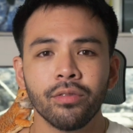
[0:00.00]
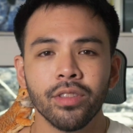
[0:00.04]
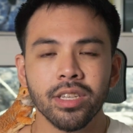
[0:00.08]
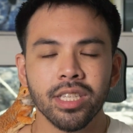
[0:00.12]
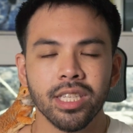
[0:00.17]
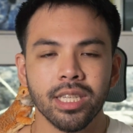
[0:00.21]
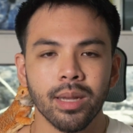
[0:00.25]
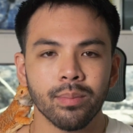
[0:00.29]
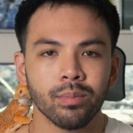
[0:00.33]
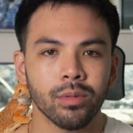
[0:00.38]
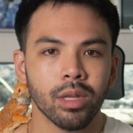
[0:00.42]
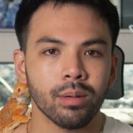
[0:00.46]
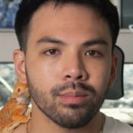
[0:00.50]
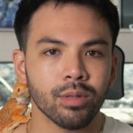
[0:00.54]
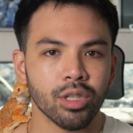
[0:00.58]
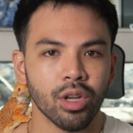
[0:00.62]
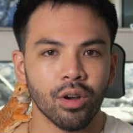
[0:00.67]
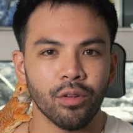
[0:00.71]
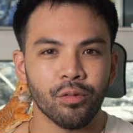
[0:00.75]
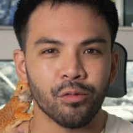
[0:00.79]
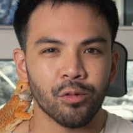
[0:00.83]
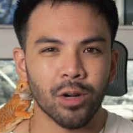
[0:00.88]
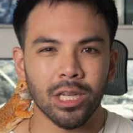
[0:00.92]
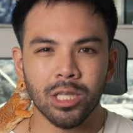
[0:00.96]
of the symptoms
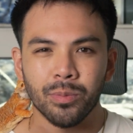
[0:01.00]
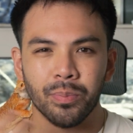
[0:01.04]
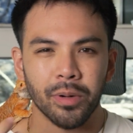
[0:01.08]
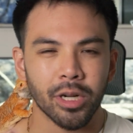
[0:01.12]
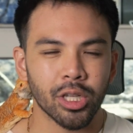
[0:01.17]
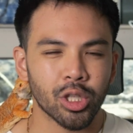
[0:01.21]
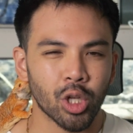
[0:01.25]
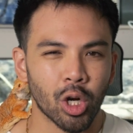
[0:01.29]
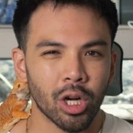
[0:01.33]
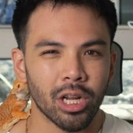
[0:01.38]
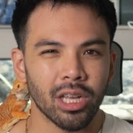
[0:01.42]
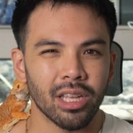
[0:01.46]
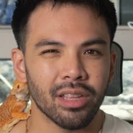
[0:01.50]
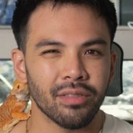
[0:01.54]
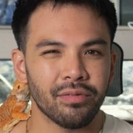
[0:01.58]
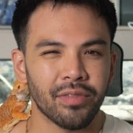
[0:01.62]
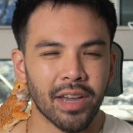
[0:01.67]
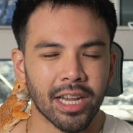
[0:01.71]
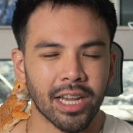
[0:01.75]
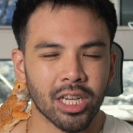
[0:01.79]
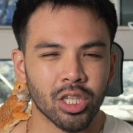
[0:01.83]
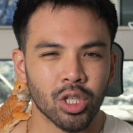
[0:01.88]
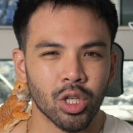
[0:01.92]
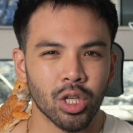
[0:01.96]
of respiratory
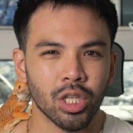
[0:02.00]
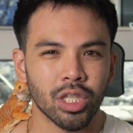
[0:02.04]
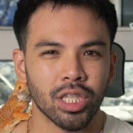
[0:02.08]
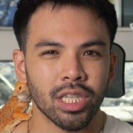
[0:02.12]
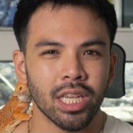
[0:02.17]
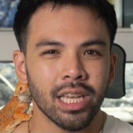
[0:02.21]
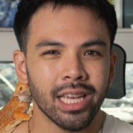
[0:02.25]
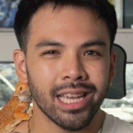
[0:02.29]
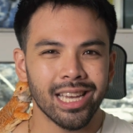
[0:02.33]
infections